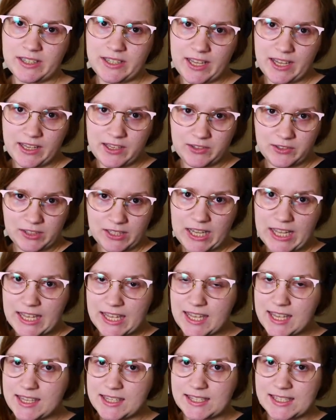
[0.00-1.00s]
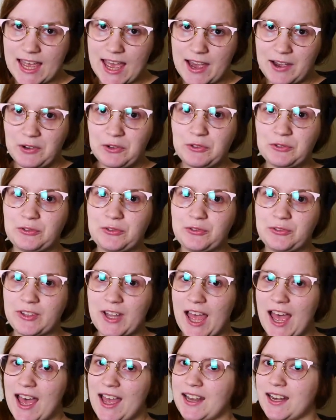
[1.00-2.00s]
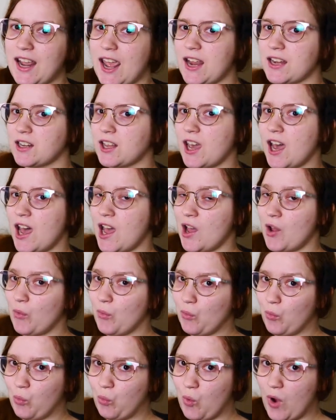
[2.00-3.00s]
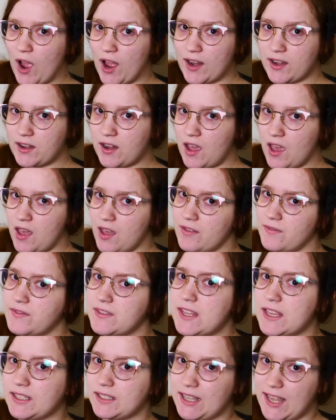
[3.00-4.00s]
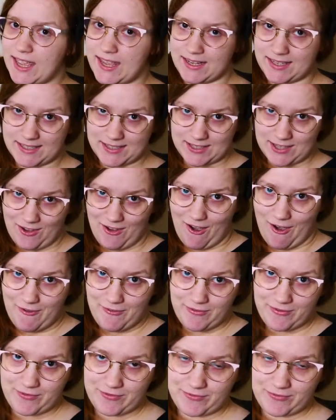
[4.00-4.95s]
lay your leggings out flat and cut one of the legs off.